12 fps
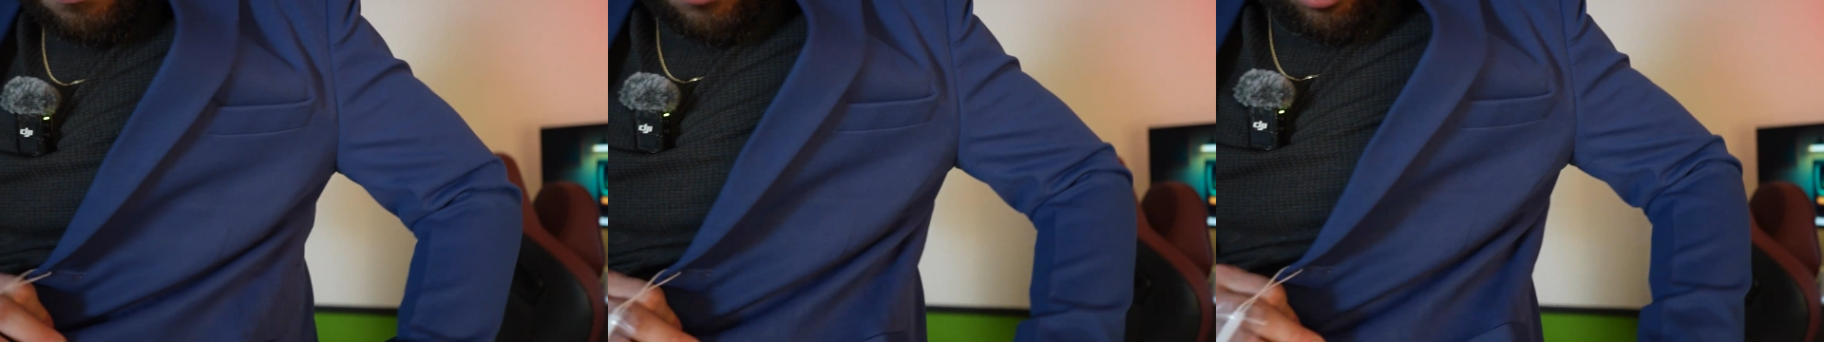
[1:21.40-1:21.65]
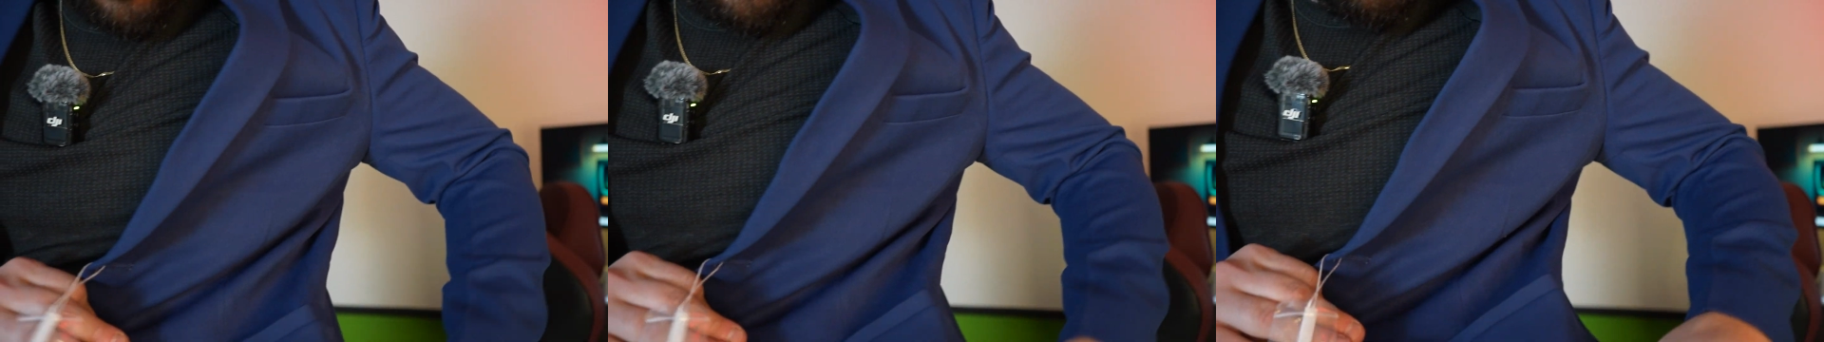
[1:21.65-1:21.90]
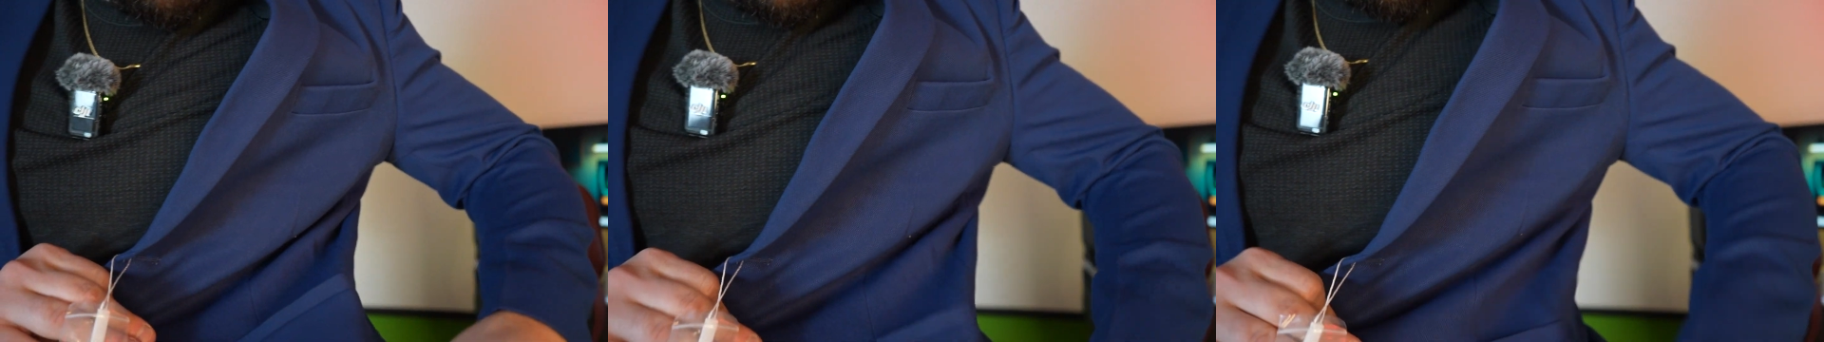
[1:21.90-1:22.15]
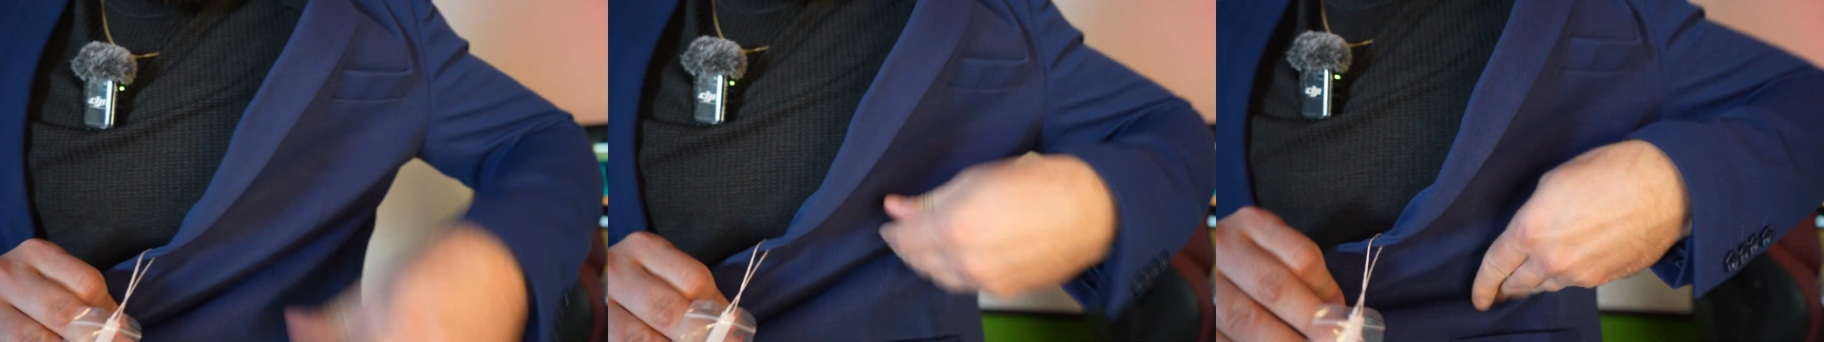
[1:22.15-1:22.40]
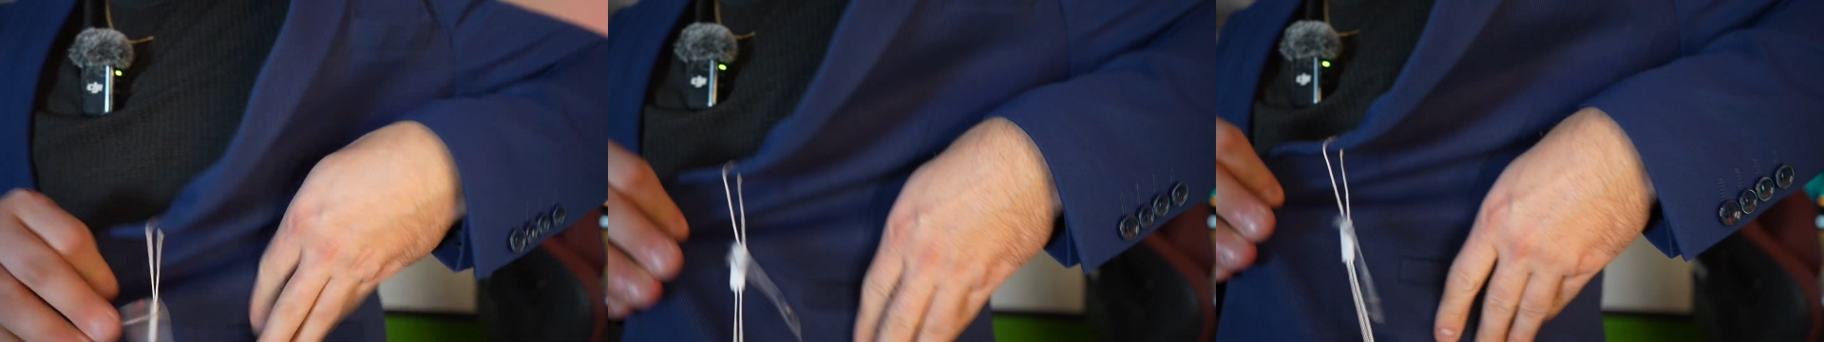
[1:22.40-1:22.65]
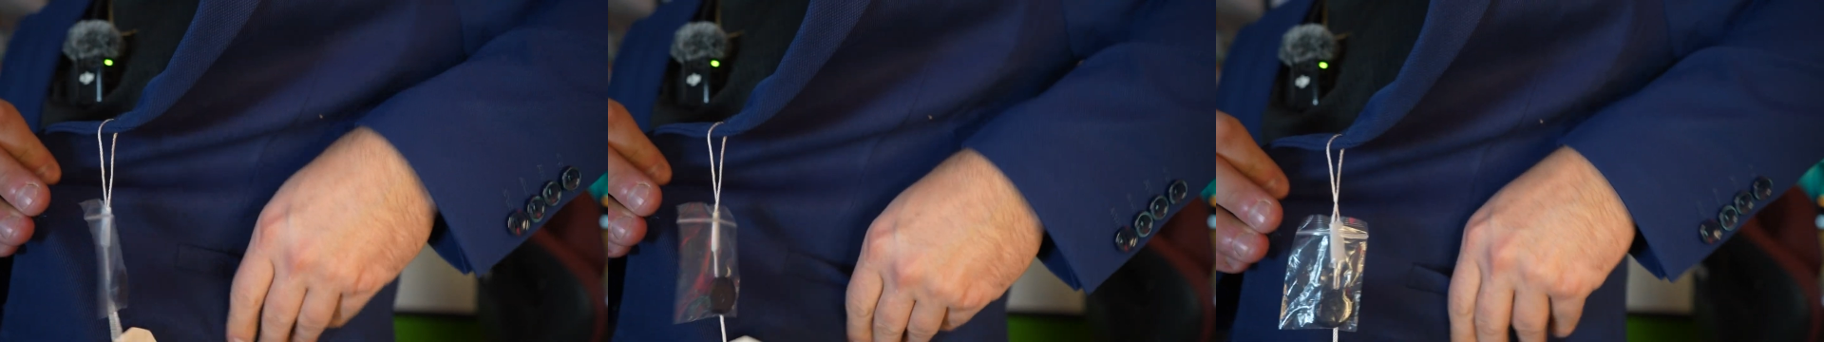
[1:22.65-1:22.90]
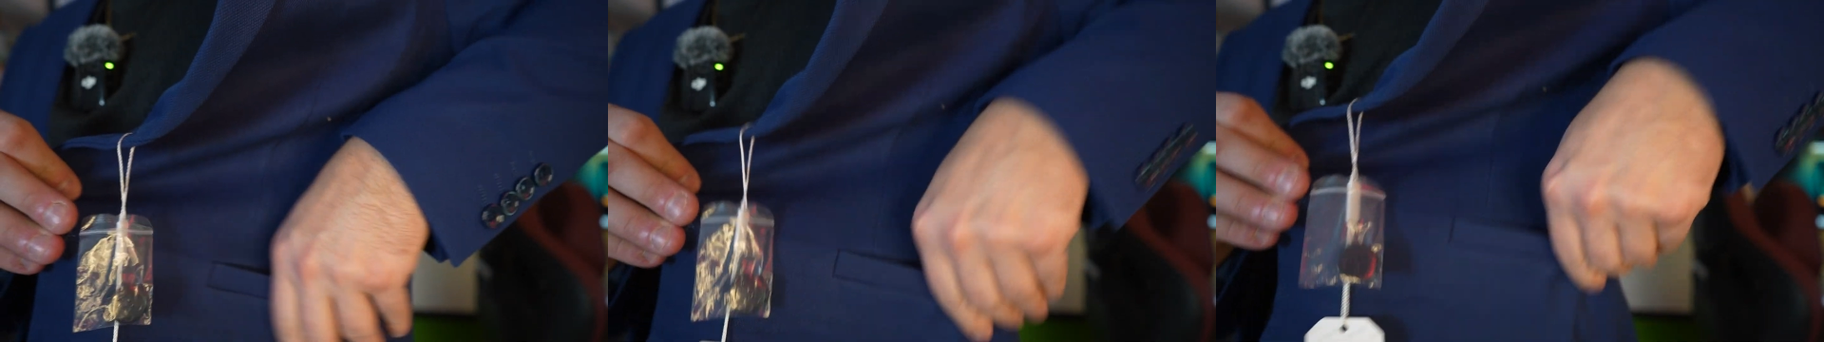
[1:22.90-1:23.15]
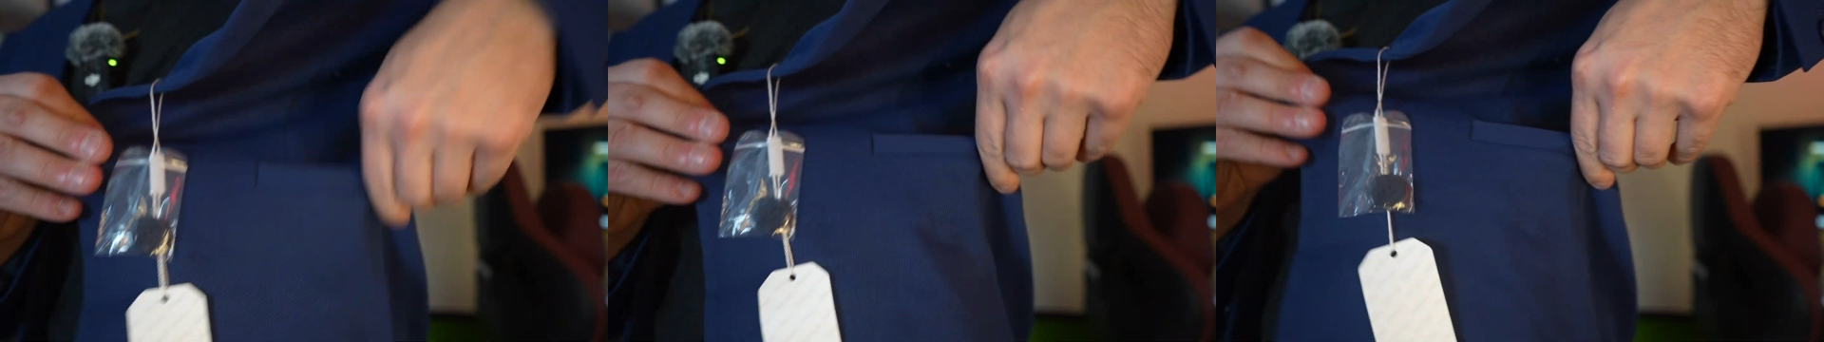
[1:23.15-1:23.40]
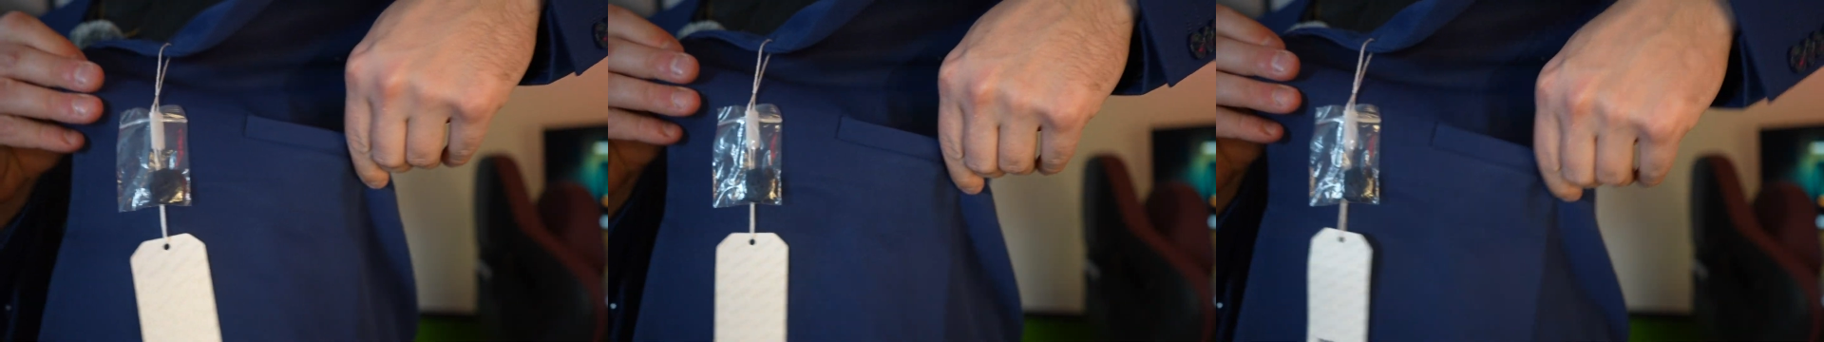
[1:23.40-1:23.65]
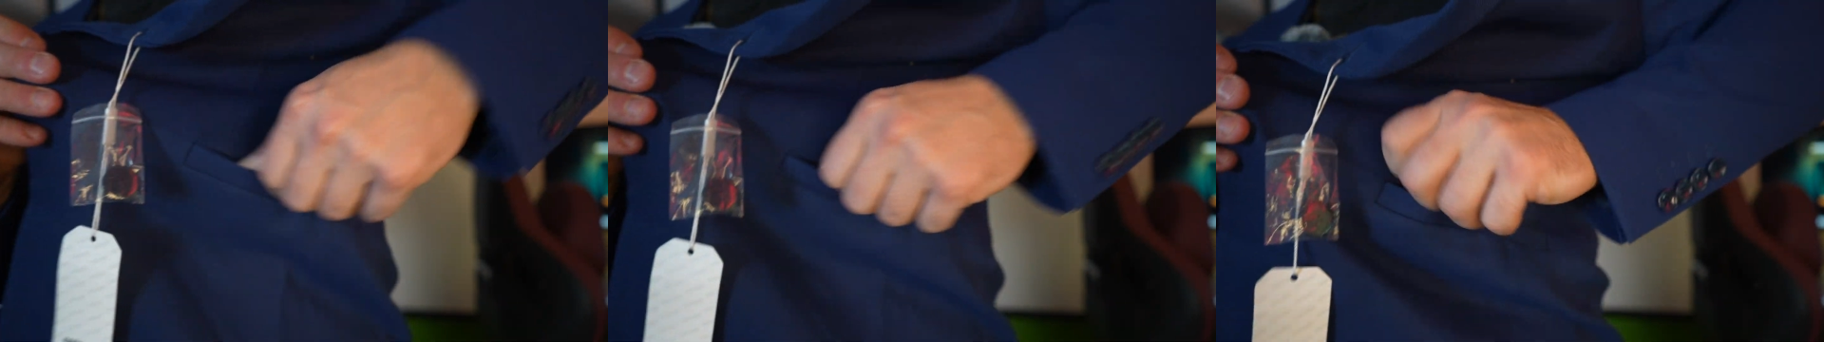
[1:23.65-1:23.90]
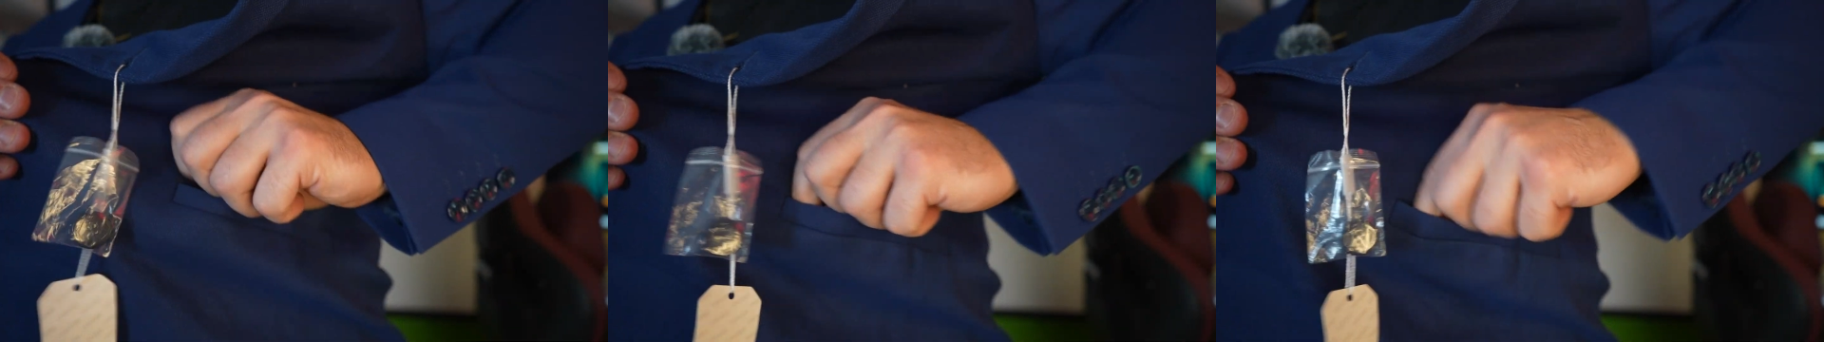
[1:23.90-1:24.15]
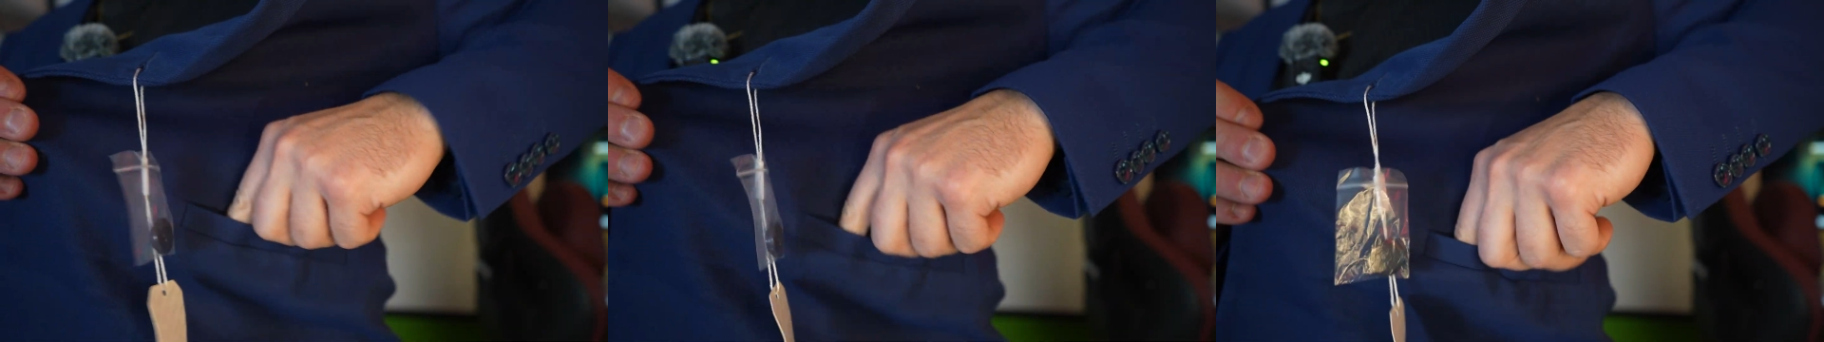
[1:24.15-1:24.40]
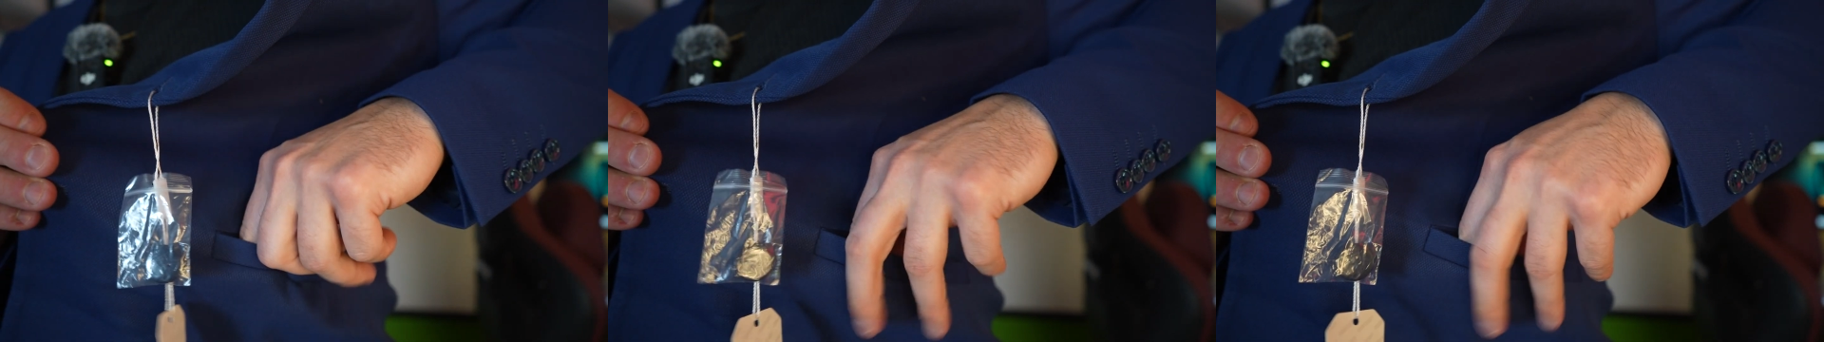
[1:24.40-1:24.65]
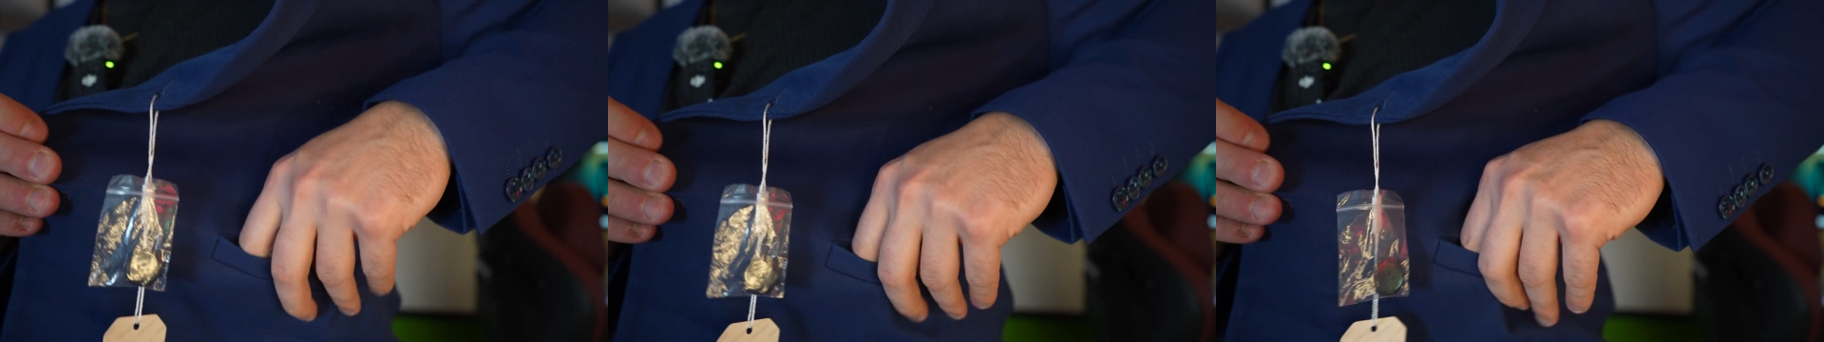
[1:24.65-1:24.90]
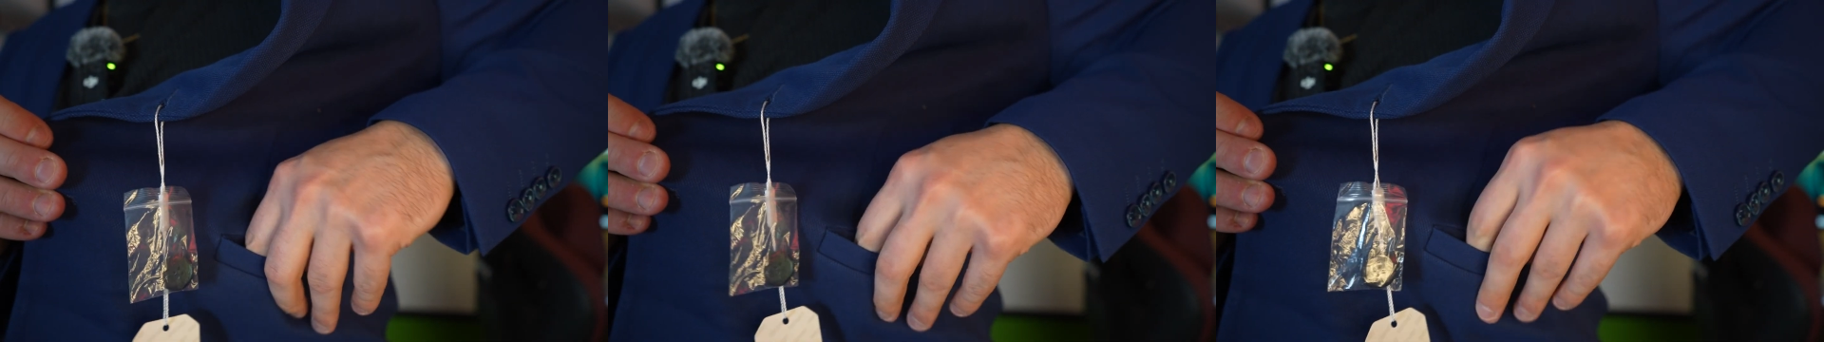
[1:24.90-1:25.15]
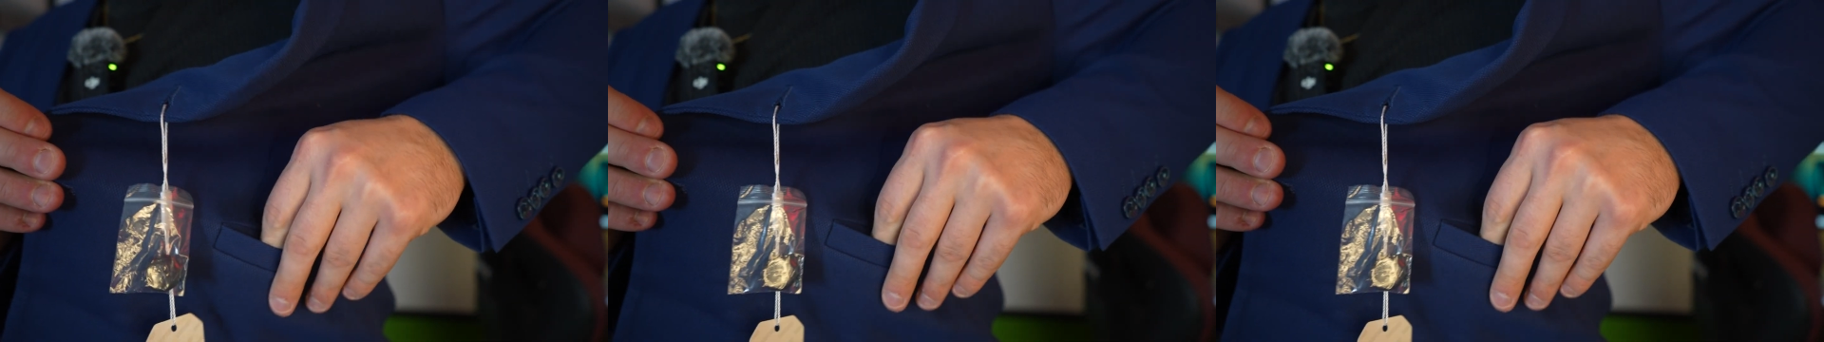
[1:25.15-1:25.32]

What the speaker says: Nobody's mouth can be seen.